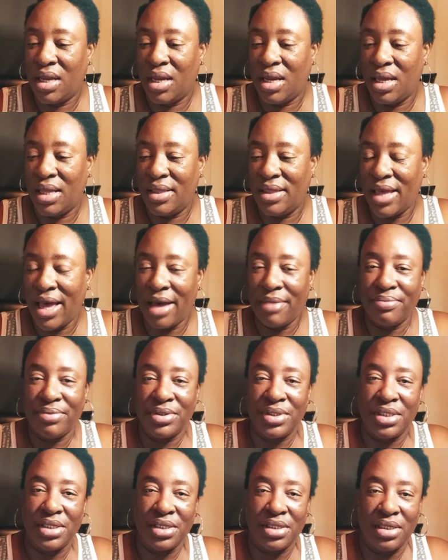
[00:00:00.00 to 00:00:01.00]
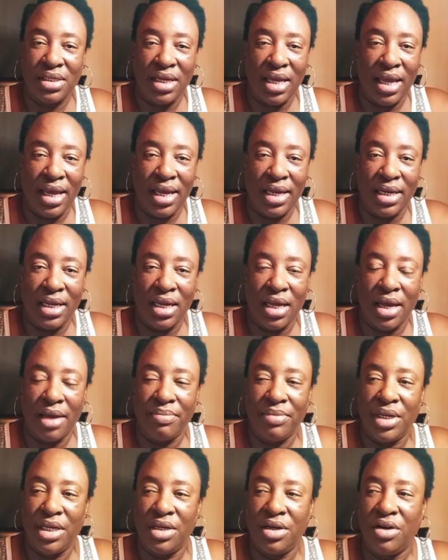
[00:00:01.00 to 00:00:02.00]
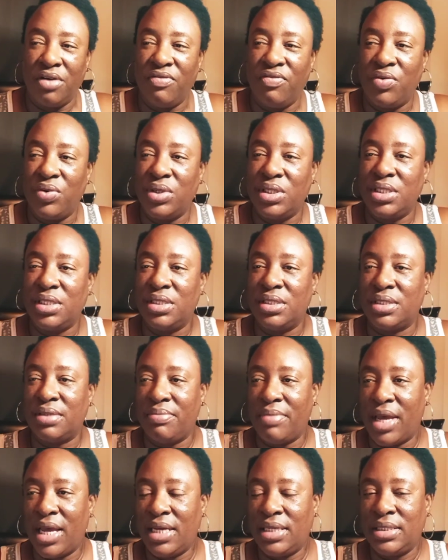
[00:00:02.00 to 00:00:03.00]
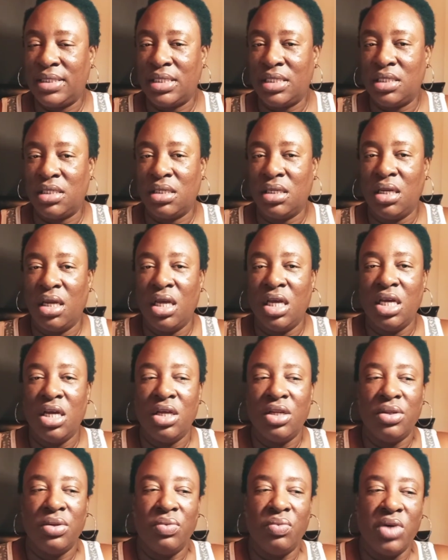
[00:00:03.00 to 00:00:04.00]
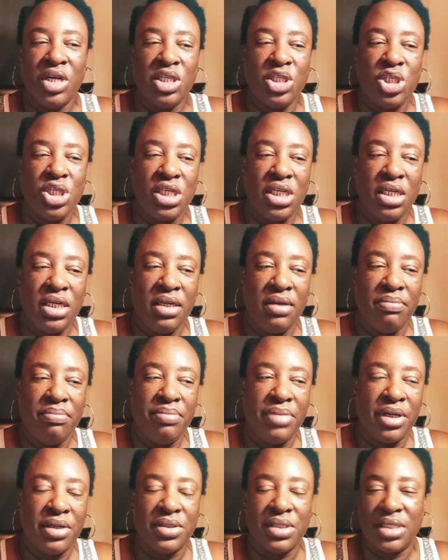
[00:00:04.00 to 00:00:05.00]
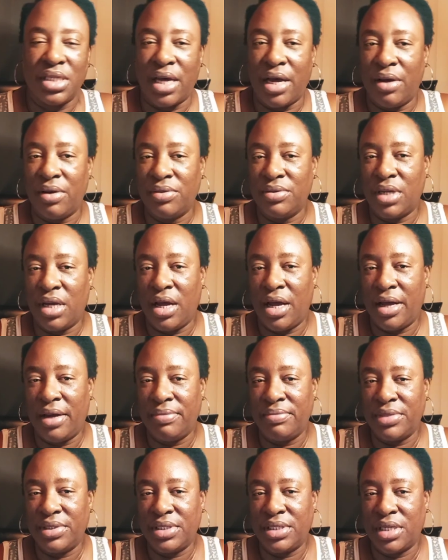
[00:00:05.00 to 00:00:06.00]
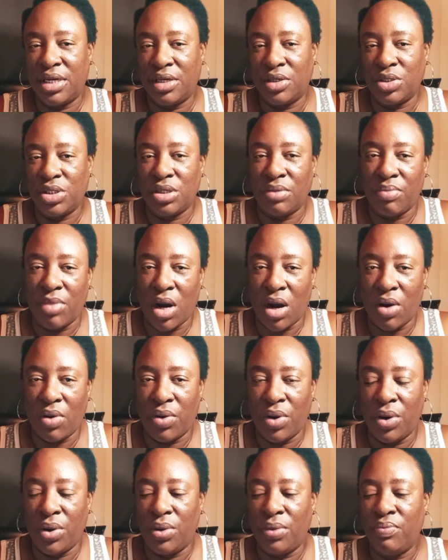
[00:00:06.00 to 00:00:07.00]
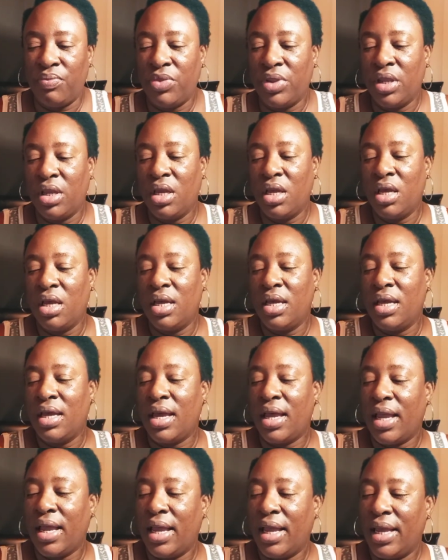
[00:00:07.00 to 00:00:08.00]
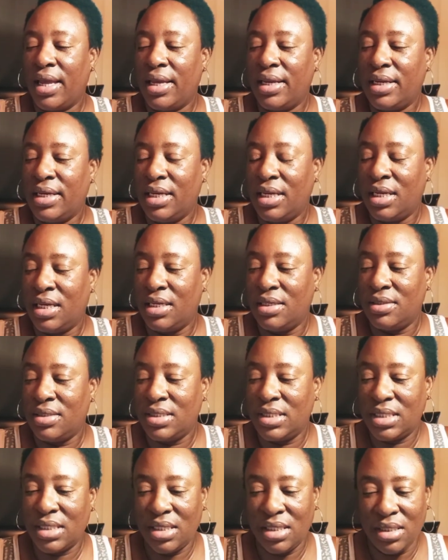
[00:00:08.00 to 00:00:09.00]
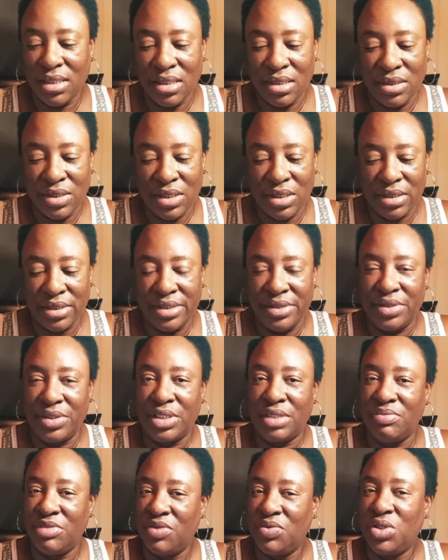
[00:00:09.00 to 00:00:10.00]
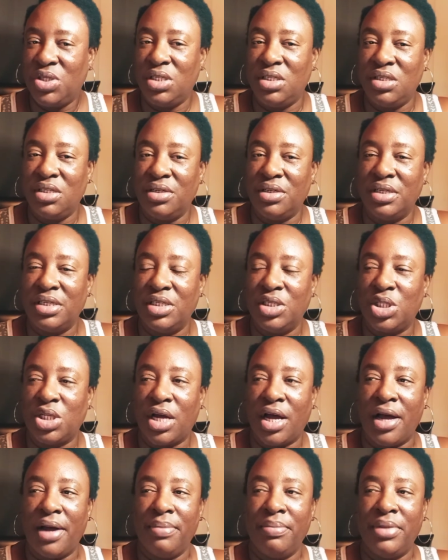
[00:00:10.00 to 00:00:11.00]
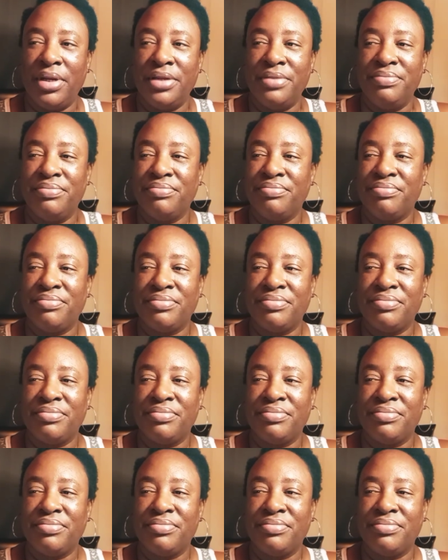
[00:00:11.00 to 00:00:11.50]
That particular Annie, I mean, her voice is amazing. The way she belts out the song Tomorrow. And again, this kid, Selena Smith, she did a good job. But